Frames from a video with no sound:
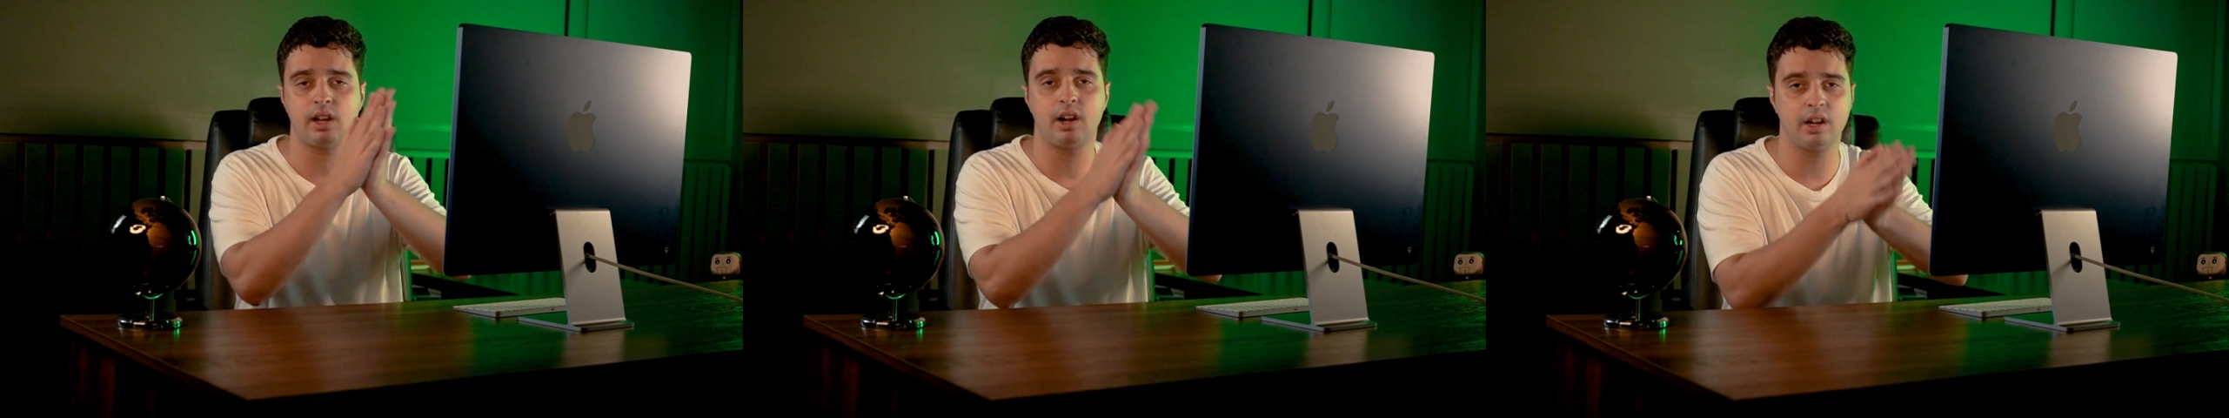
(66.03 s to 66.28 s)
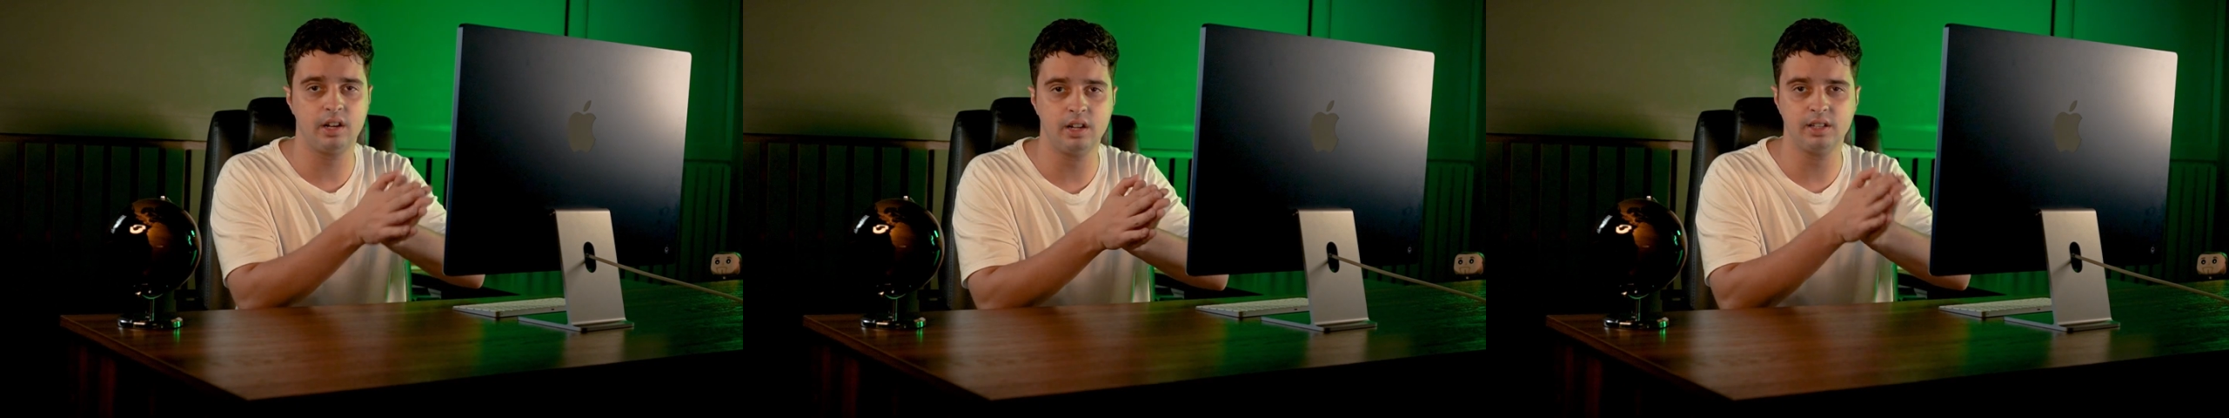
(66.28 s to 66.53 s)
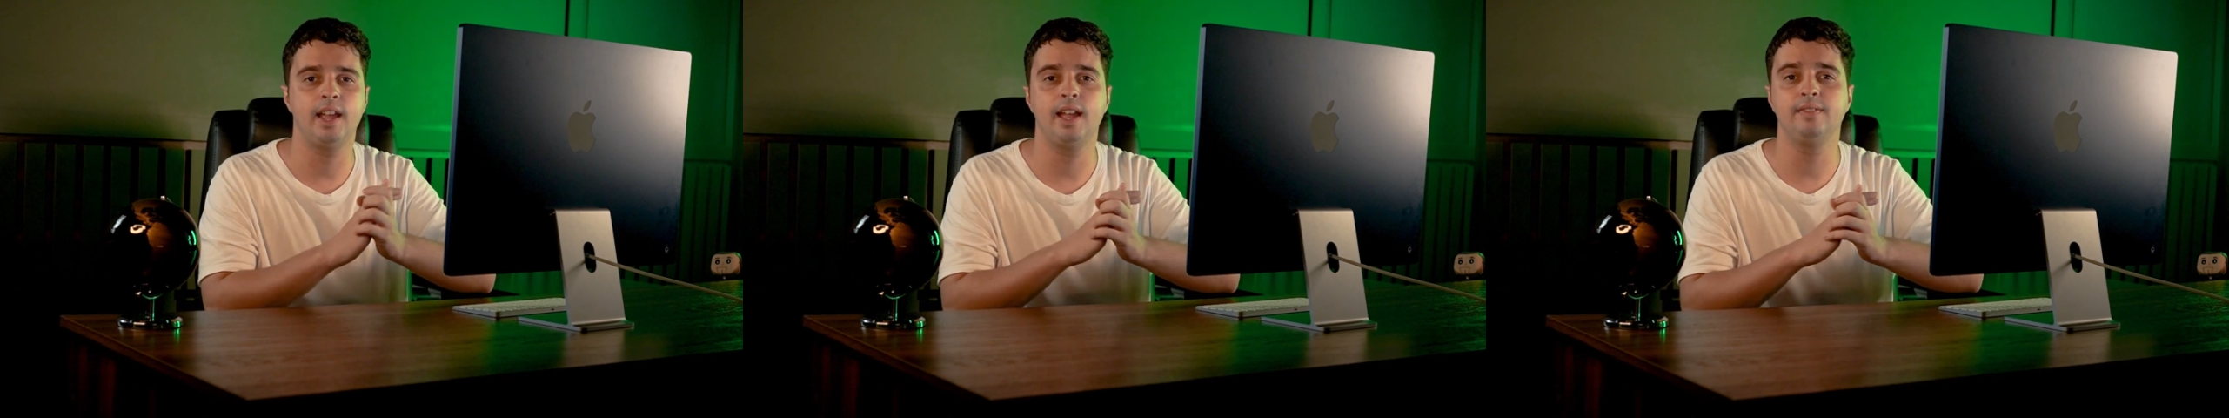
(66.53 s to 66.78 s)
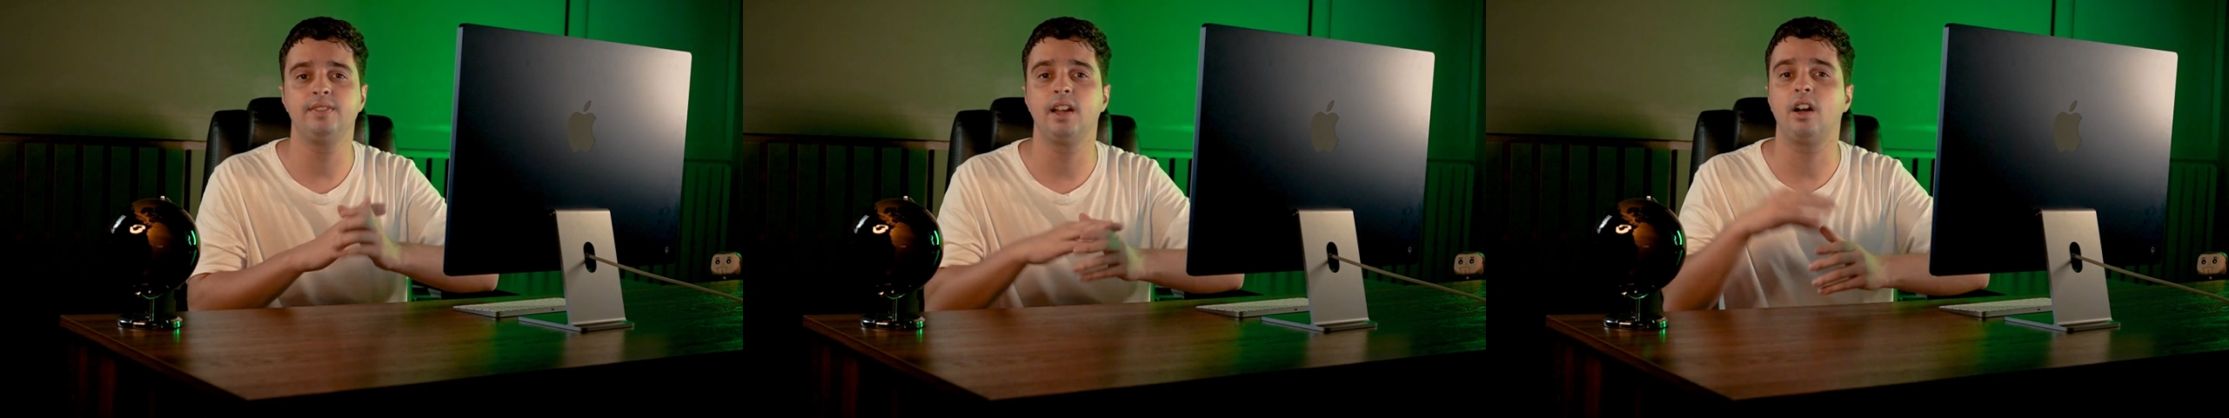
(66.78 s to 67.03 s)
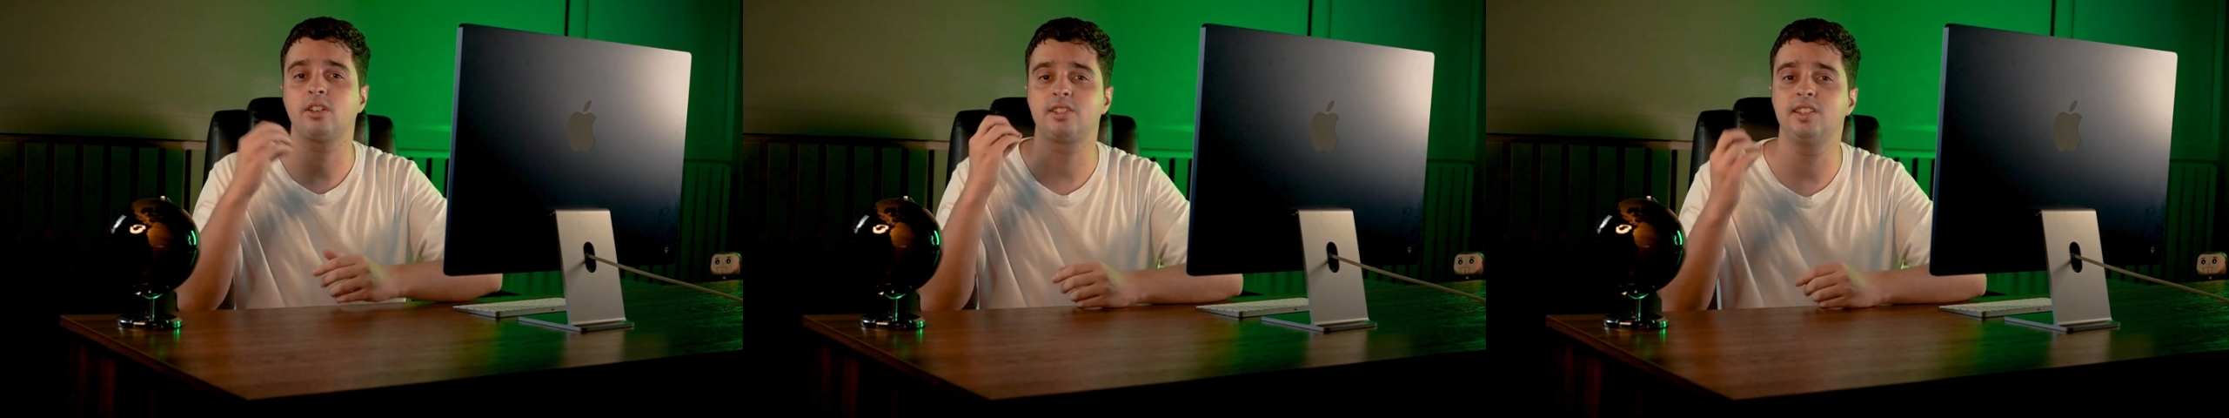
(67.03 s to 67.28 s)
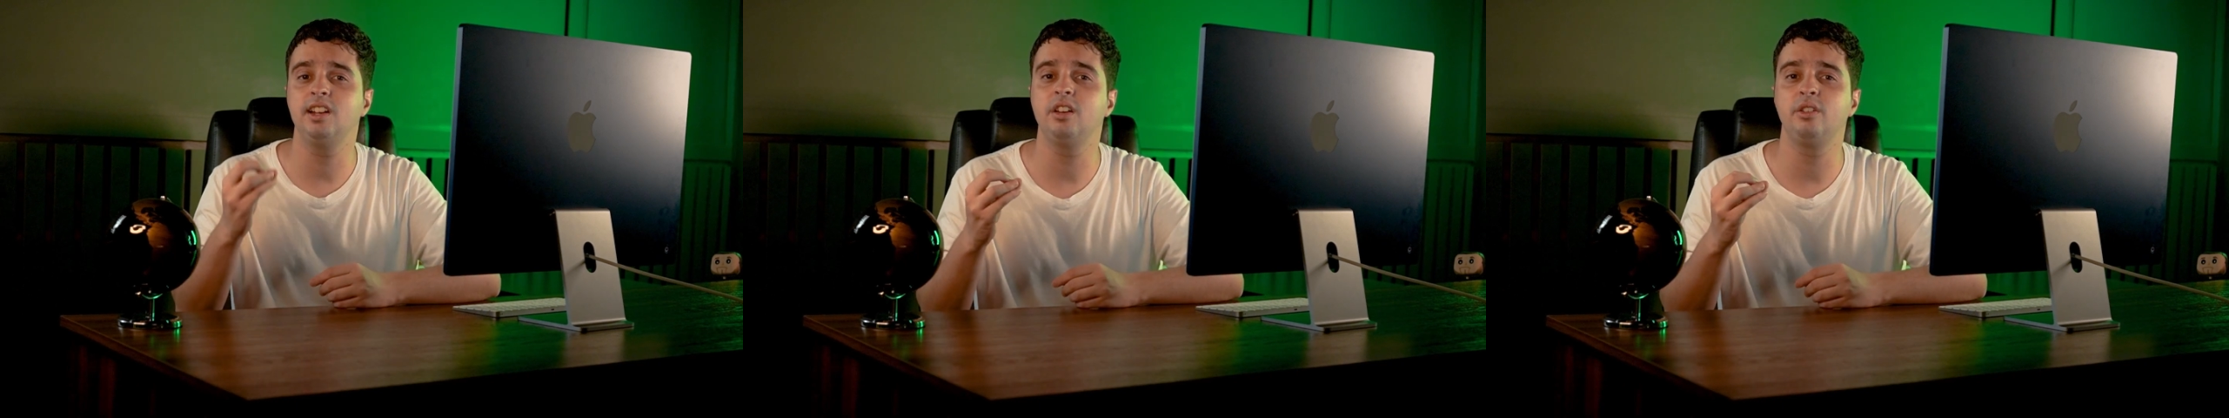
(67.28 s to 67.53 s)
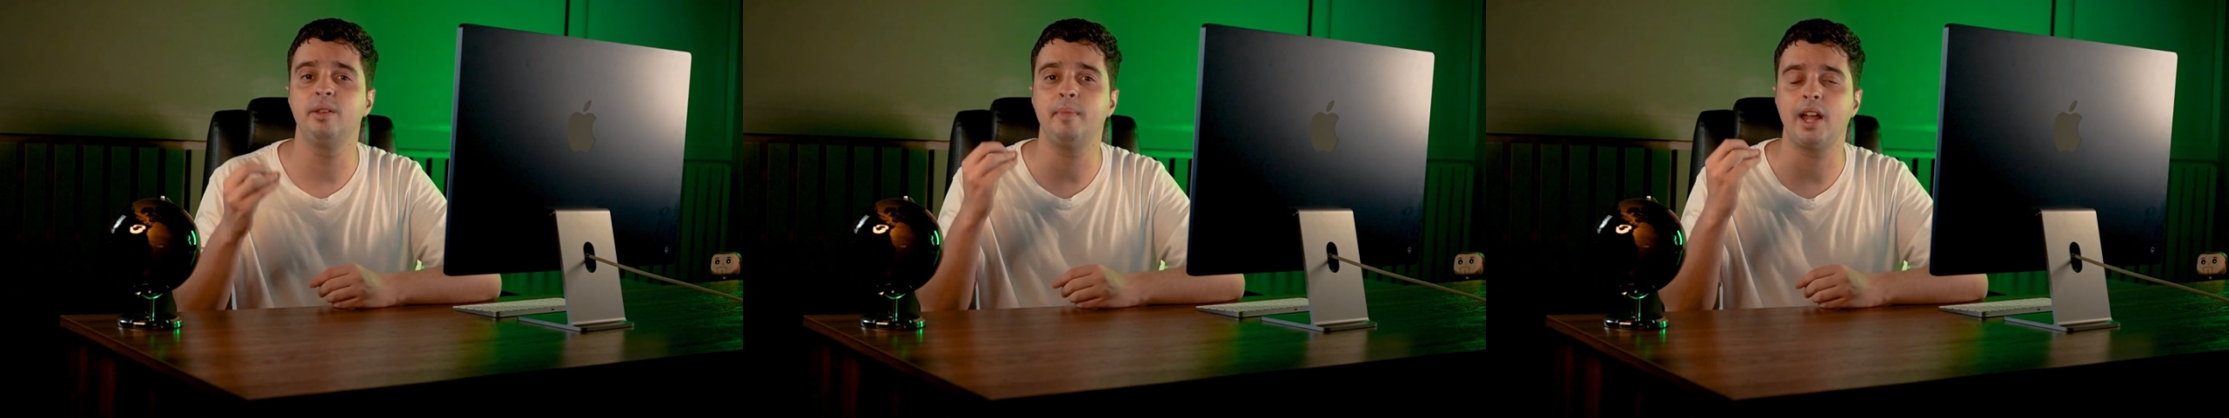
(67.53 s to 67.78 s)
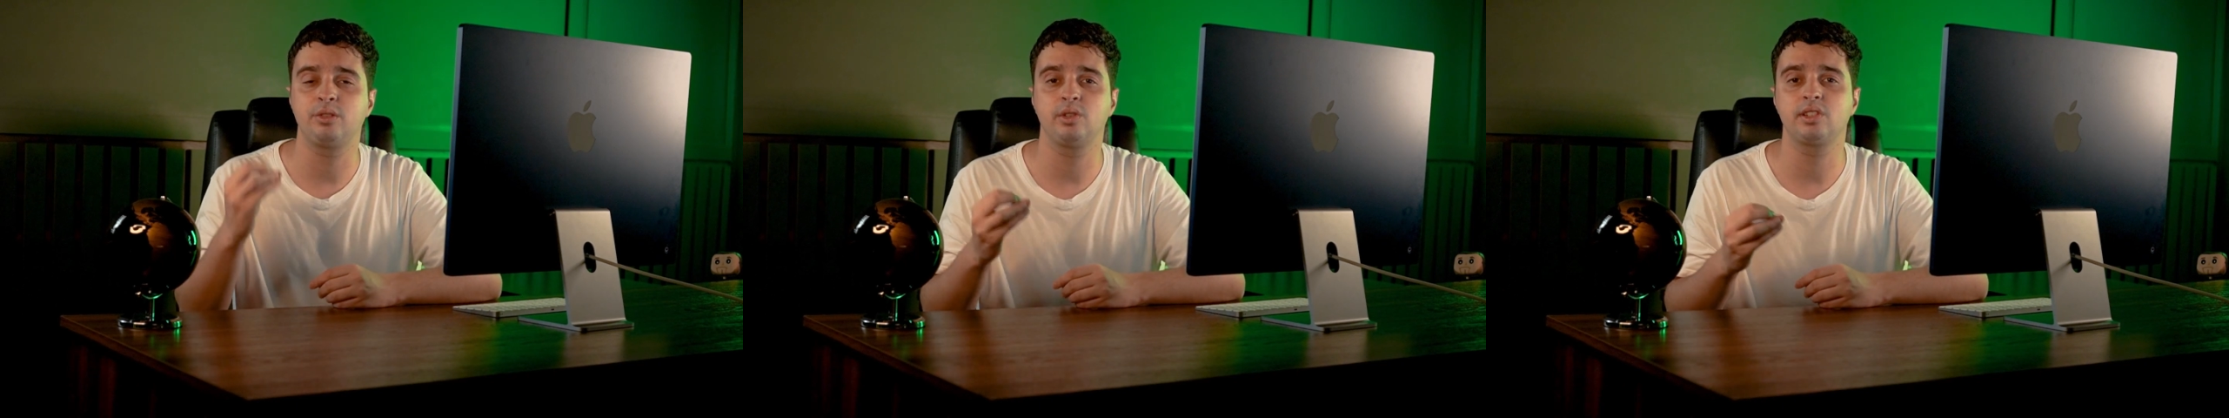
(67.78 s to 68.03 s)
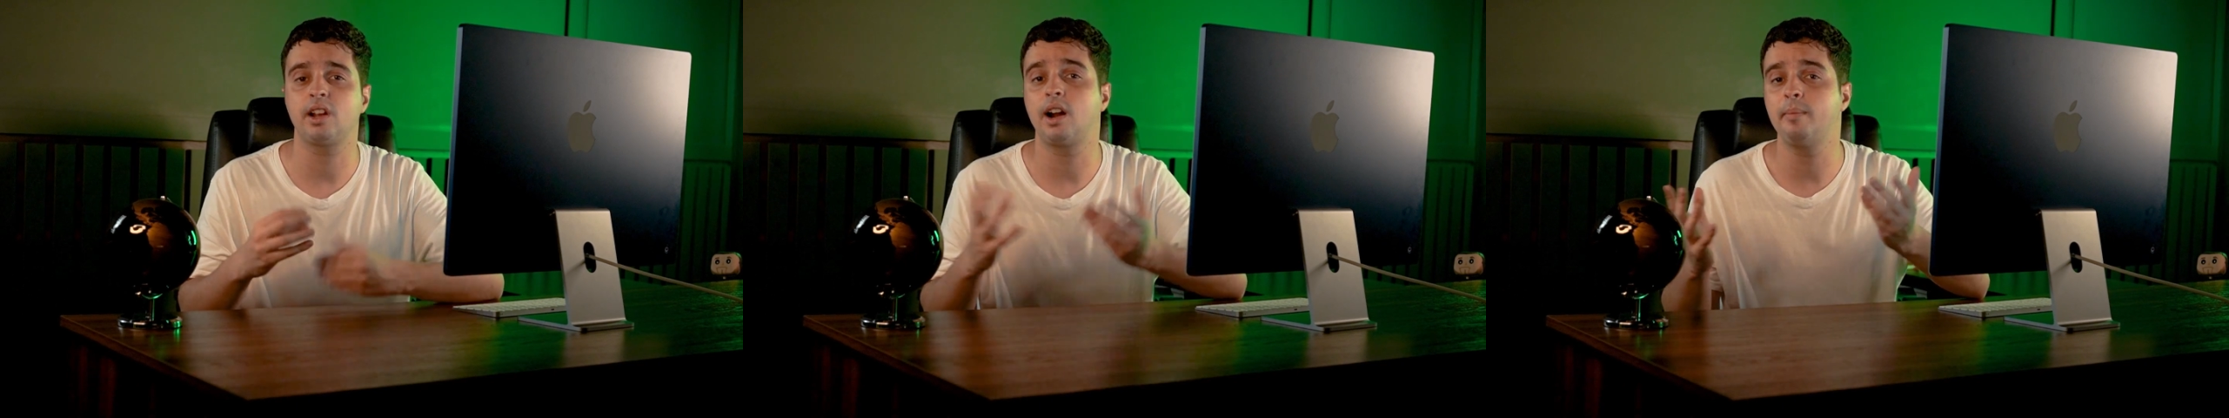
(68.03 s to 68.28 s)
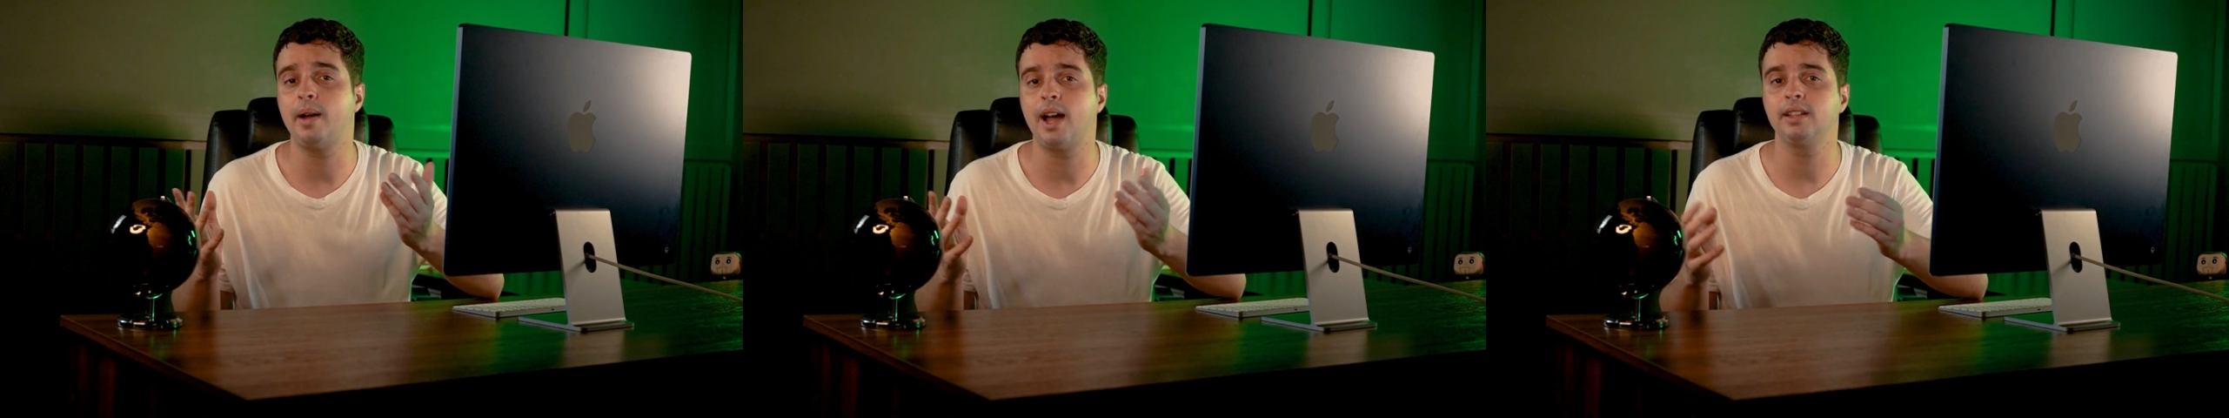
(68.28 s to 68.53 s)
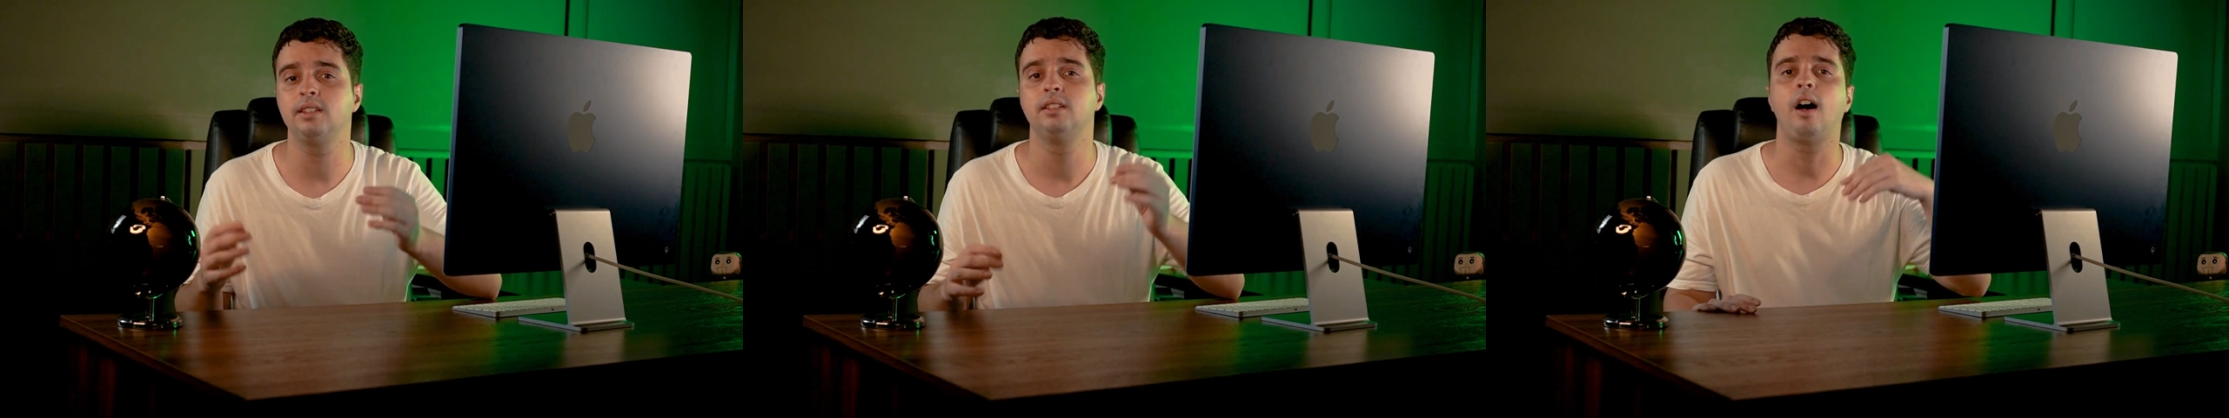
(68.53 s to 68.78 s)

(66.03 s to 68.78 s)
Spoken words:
are good and the auxiliary metrics are bad,